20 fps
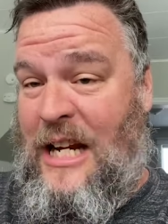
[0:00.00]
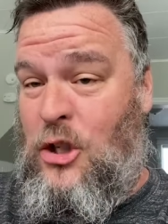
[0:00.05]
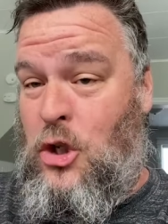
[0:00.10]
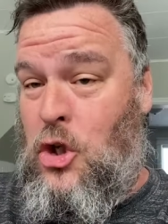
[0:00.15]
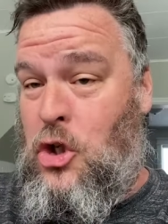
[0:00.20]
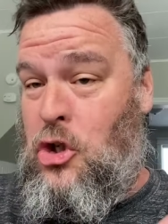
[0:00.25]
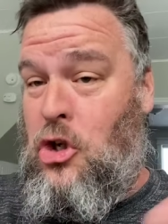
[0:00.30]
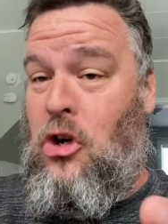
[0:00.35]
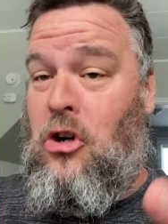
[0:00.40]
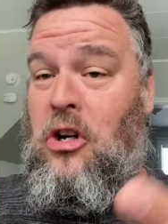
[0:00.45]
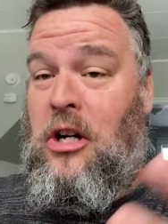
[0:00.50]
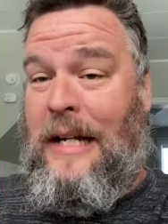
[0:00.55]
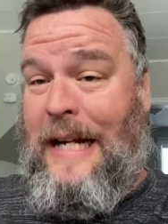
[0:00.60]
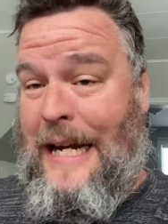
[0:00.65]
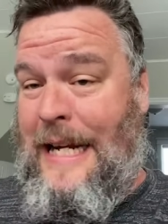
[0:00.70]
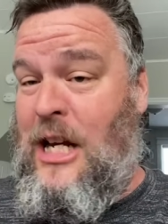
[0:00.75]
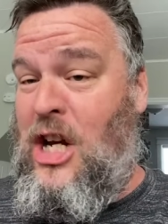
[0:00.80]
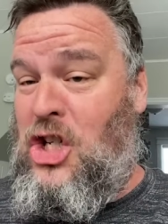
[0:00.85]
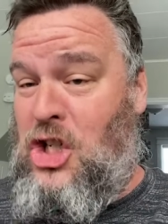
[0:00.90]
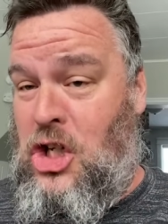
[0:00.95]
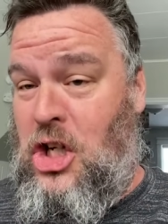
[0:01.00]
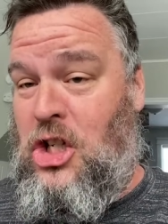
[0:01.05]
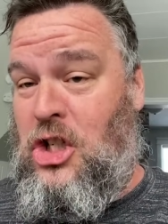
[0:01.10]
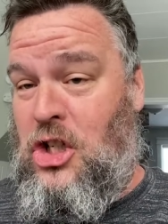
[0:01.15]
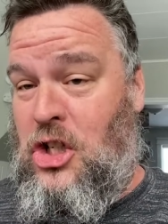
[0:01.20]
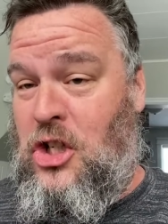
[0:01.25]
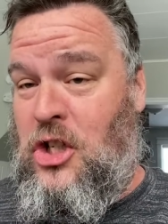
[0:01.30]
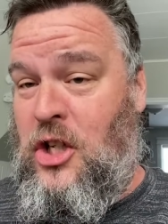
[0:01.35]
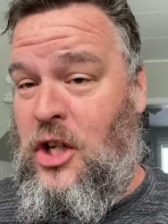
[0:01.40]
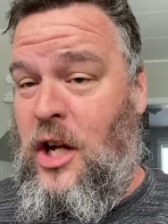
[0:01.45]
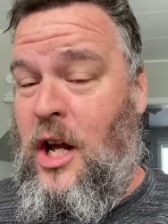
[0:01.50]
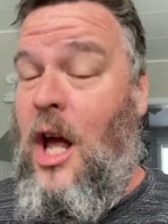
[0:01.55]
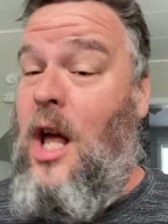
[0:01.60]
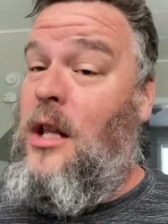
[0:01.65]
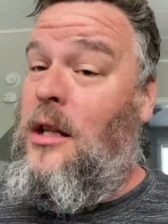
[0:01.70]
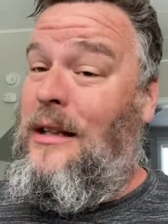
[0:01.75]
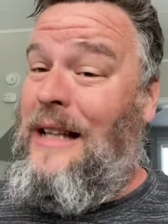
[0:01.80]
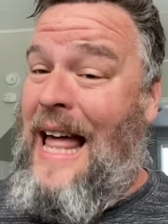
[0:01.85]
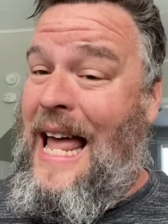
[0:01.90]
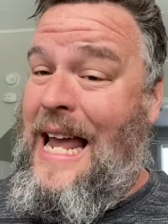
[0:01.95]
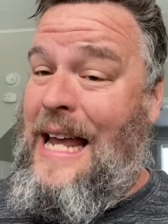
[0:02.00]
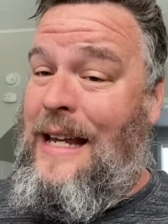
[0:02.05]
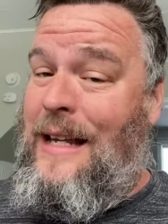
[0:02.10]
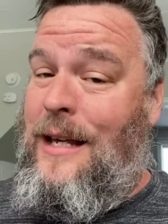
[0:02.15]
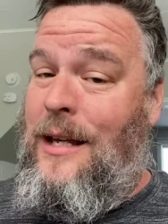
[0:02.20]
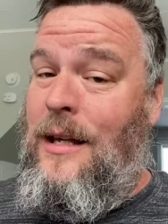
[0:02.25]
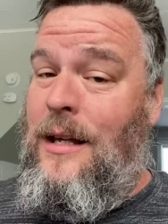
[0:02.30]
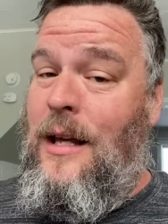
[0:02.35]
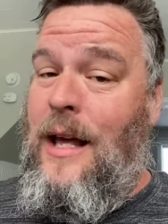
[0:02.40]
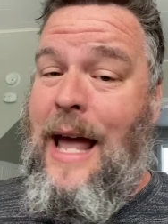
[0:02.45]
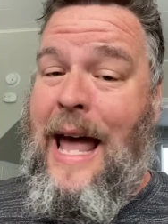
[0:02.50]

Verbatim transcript: to certain conditions, like